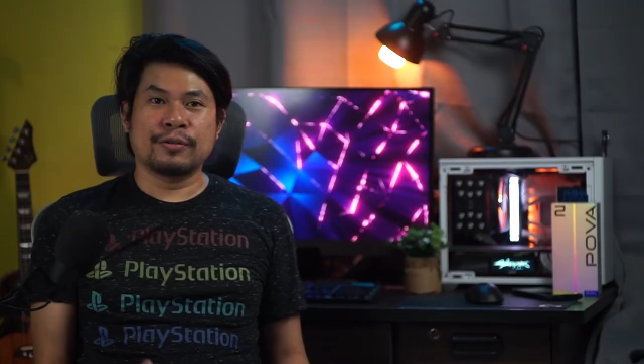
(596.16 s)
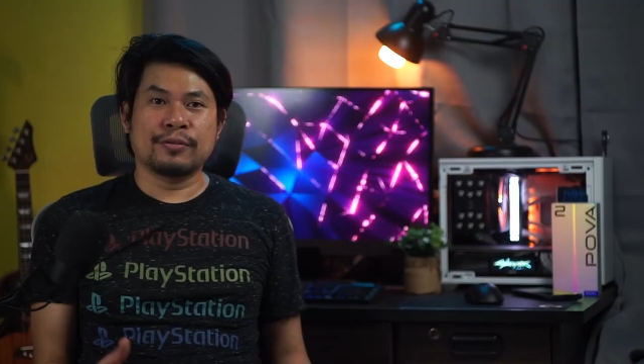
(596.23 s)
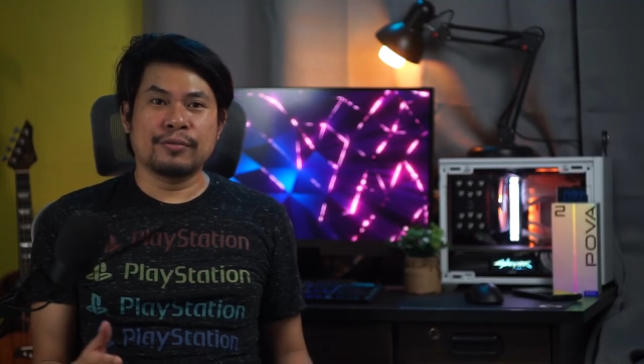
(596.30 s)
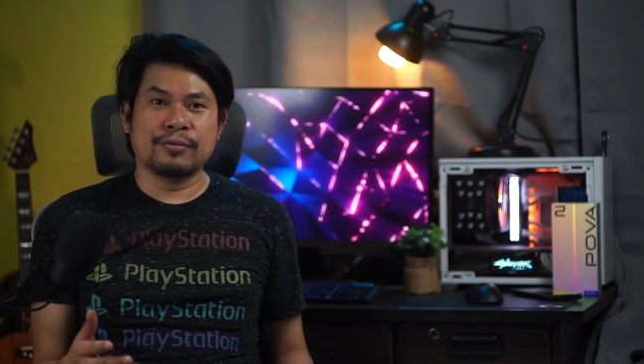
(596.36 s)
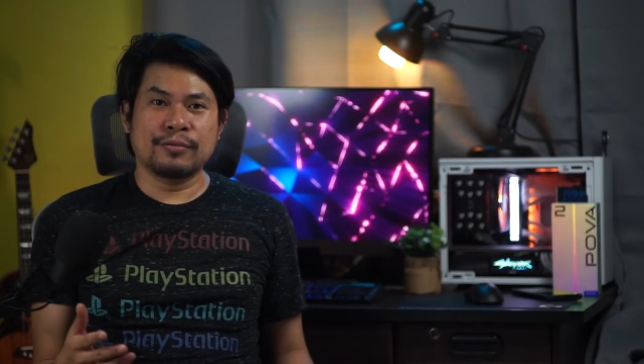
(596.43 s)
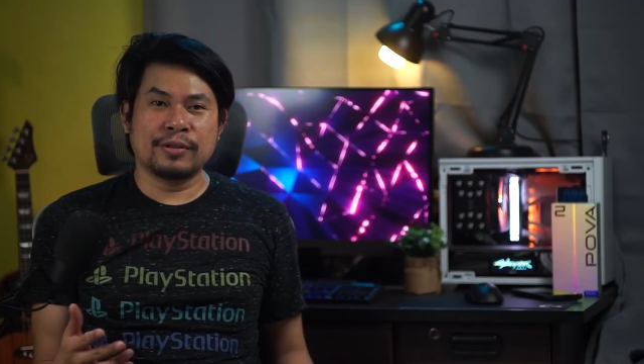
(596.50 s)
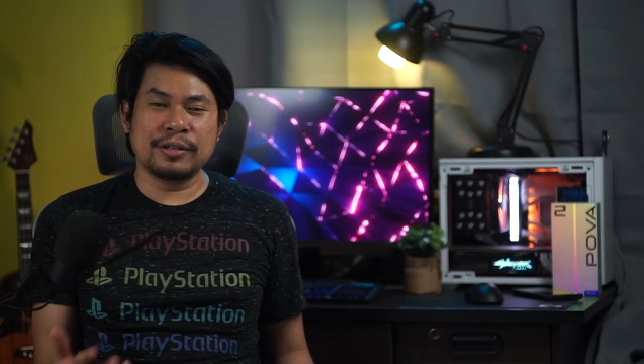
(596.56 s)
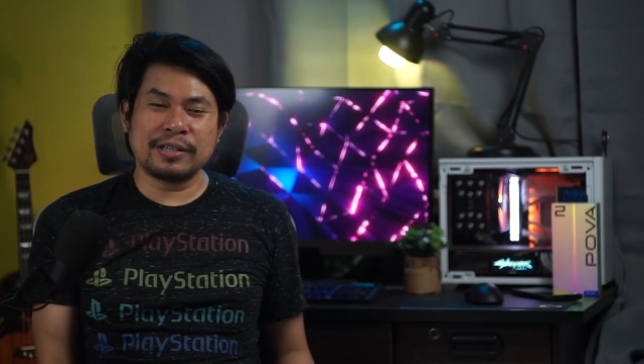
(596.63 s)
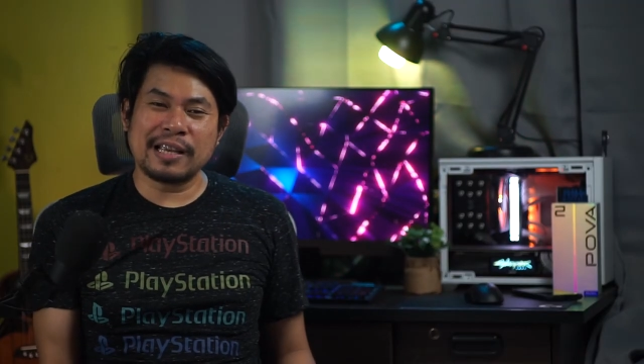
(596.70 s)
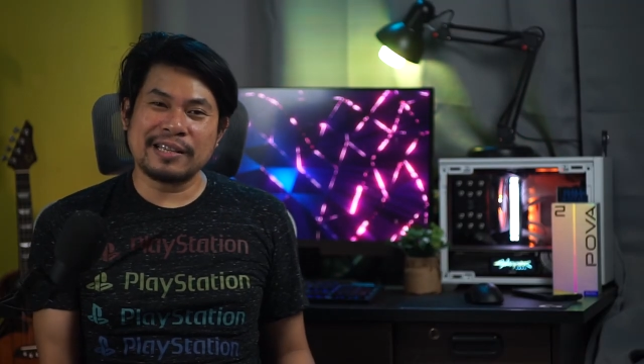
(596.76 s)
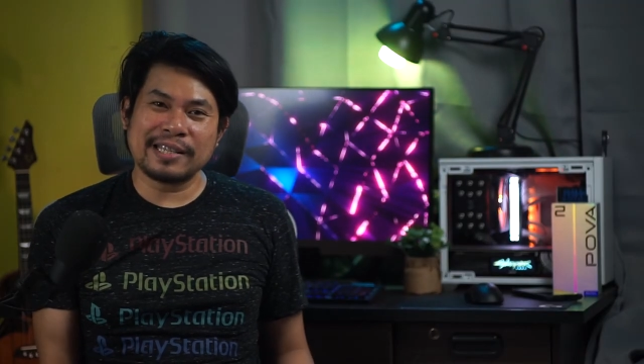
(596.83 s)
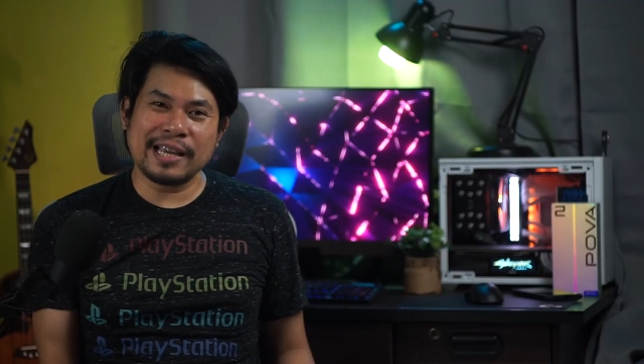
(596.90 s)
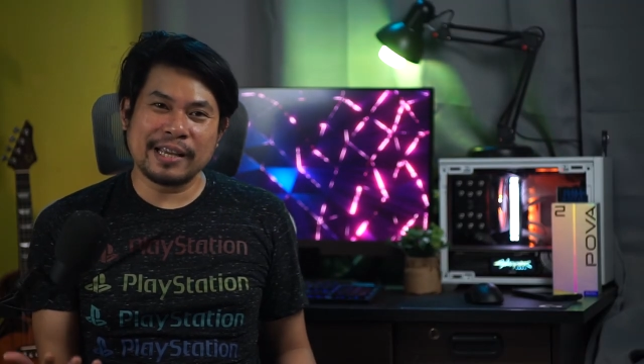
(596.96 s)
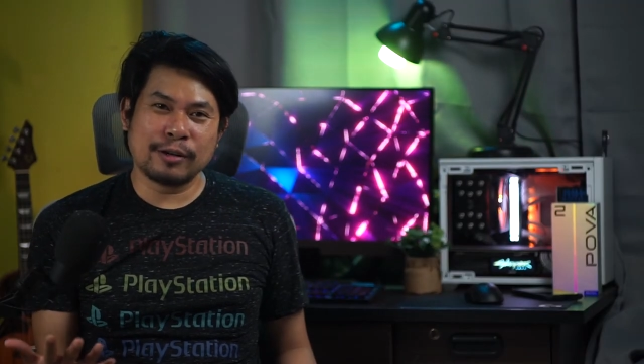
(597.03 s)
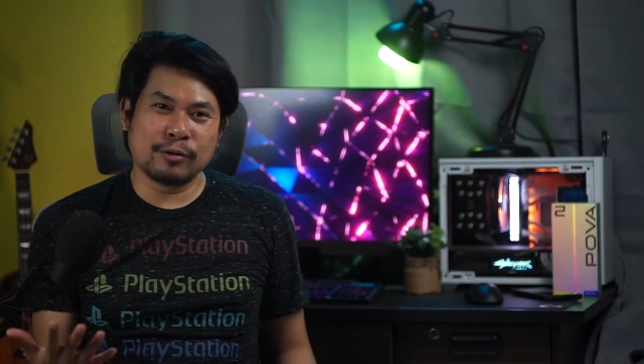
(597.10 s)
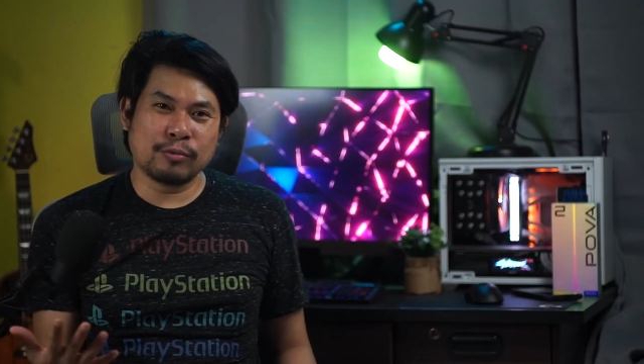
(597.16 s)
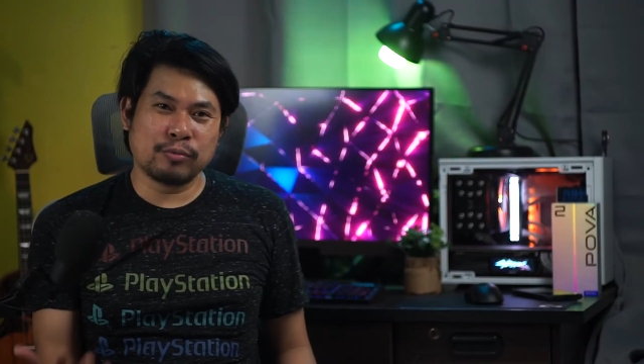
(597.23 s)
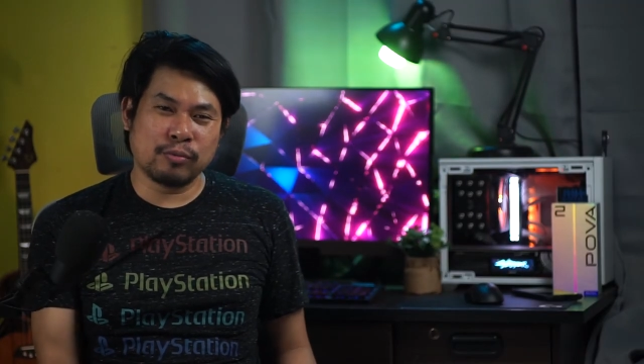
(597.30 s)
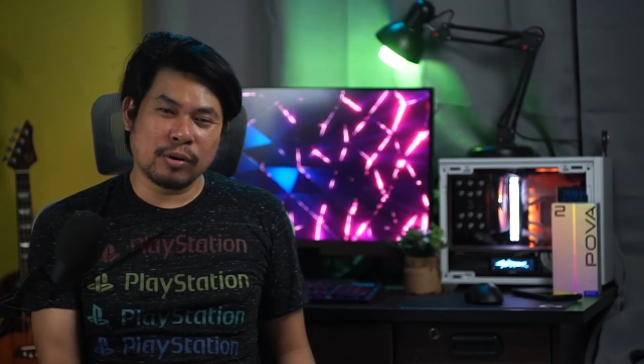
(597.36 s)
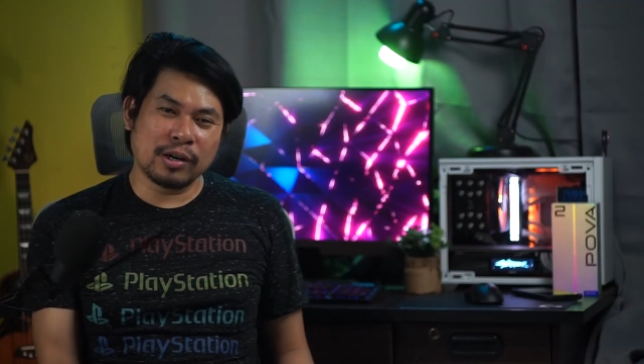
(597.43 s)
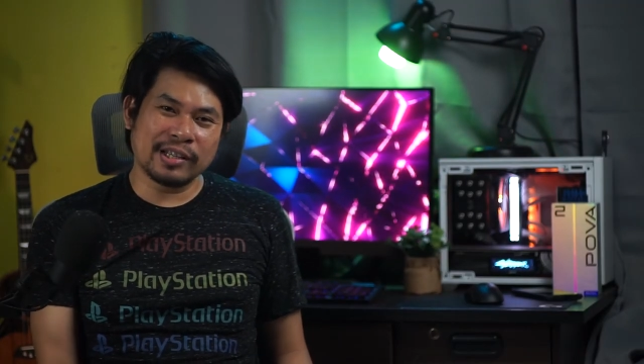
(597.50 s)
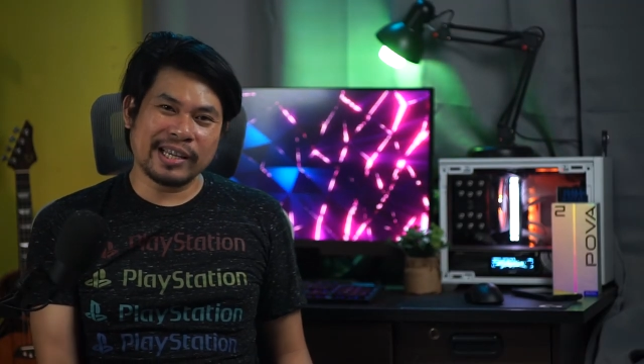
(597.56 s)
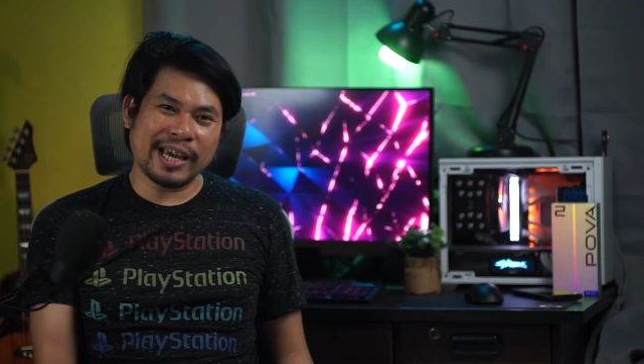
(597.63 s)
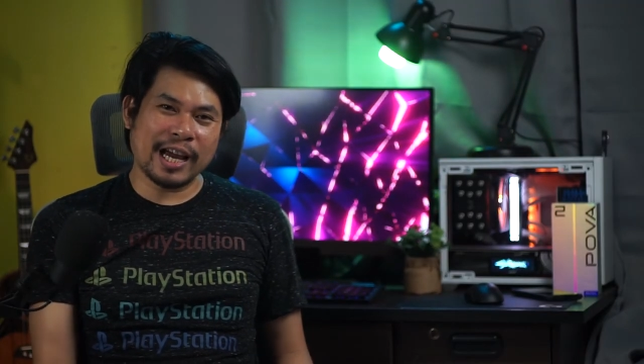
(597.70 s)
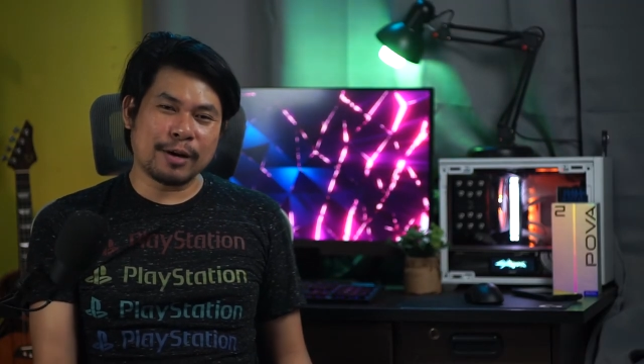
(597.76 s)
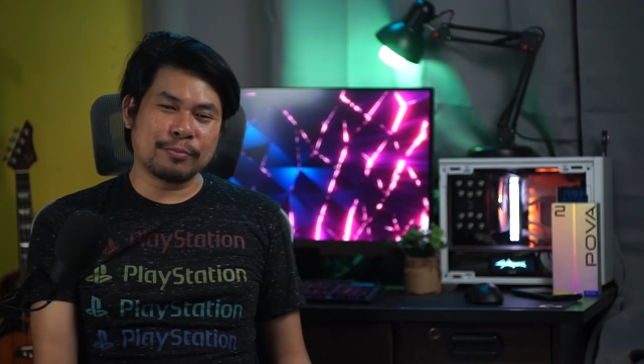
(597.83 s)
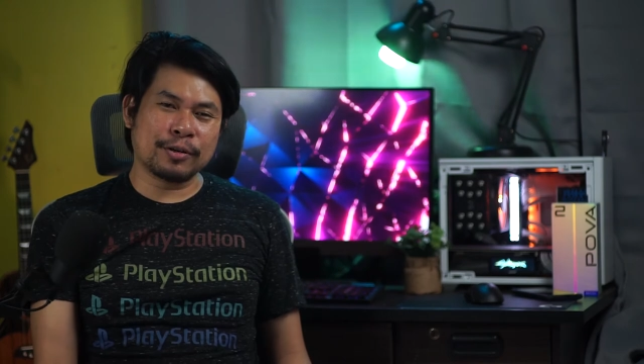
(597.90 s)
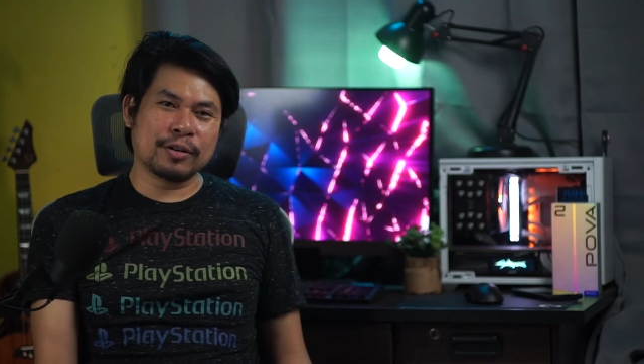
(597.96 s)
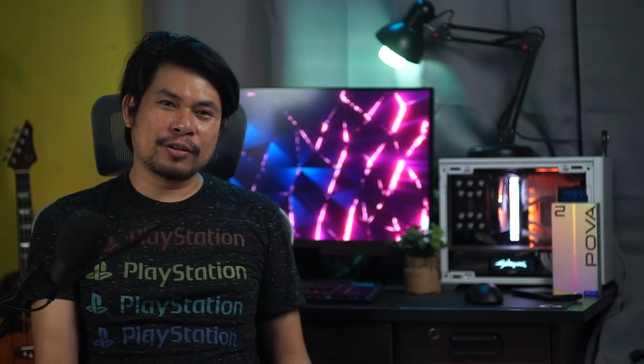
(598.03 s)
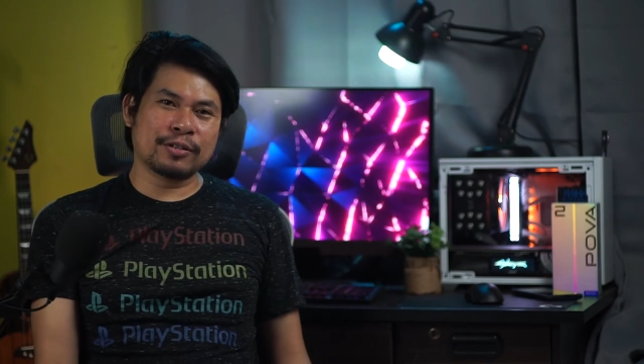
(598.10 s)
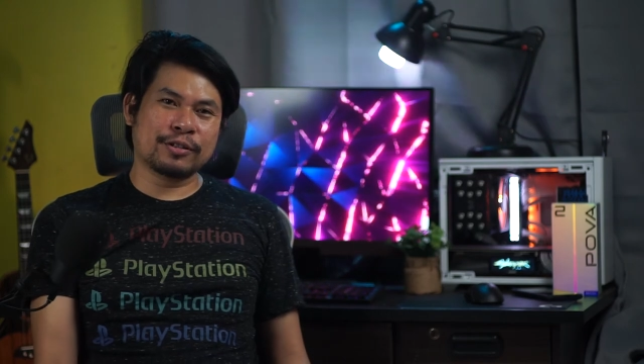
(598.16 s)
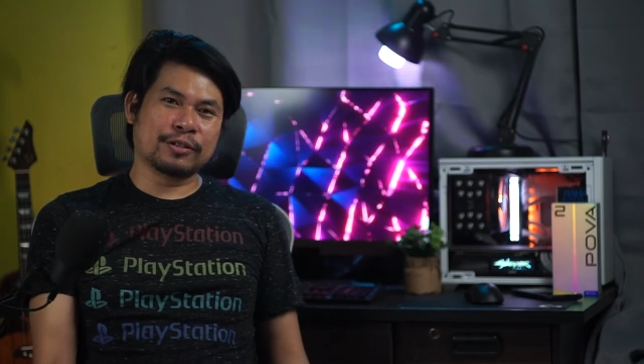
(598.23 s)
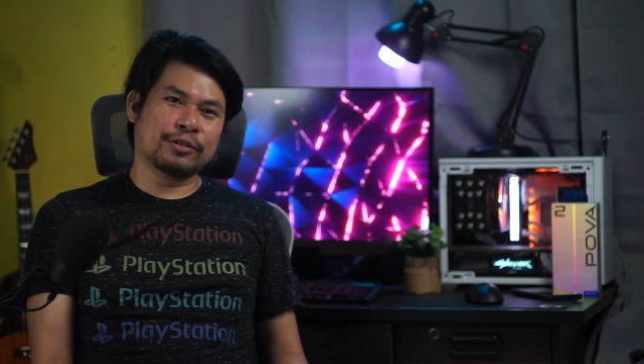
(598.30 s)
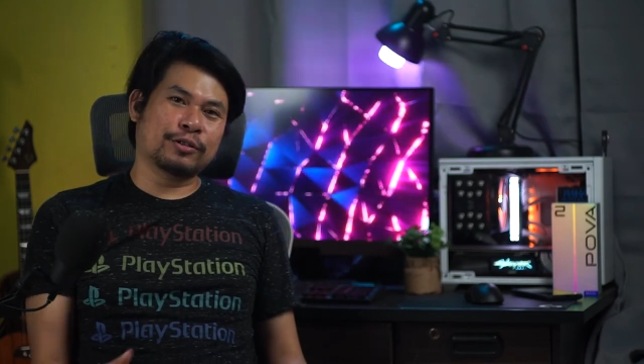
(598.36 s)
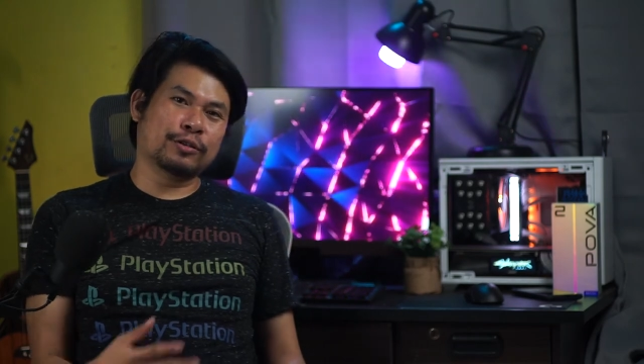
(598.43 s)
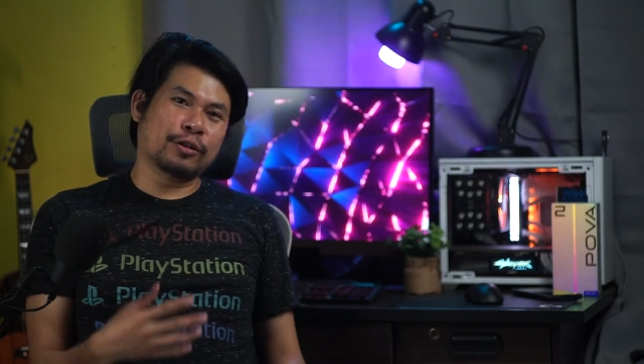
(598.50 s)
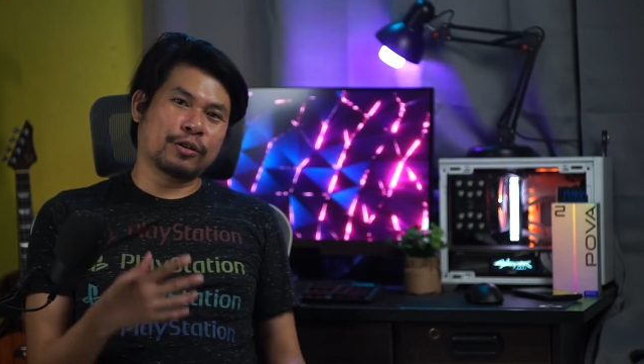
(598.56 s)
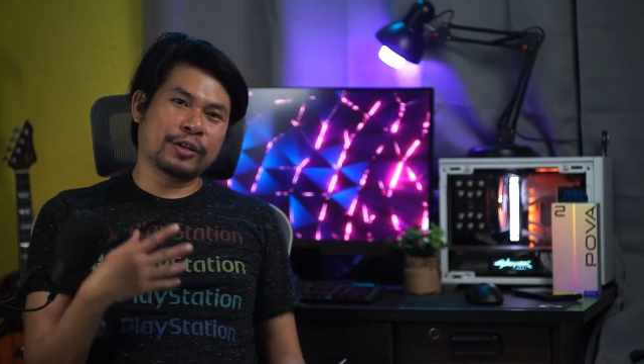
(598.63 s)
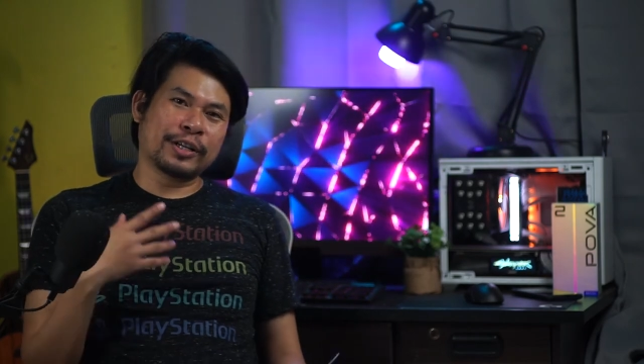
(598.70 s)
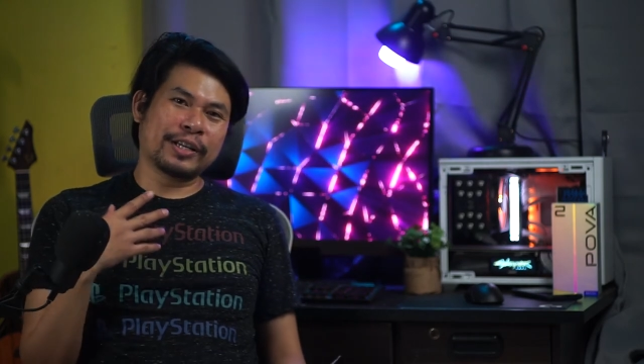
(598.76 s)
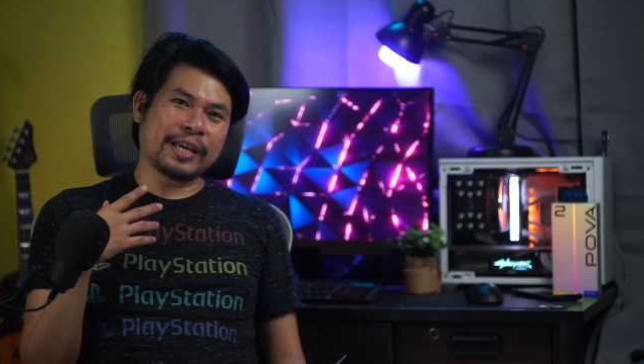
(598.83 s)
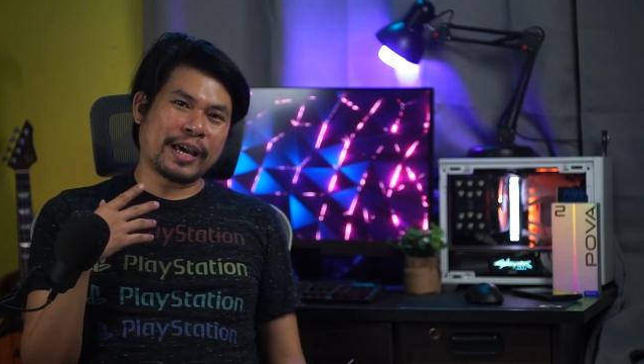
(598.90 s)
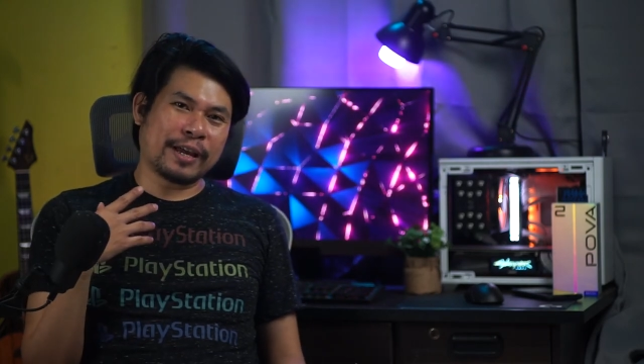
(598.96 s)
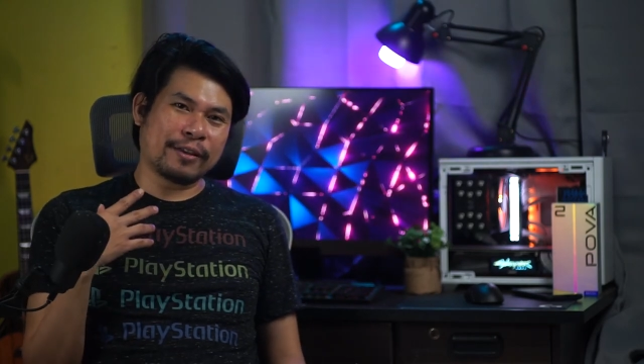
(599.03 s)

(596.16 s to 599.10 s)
So this has a quad camera starting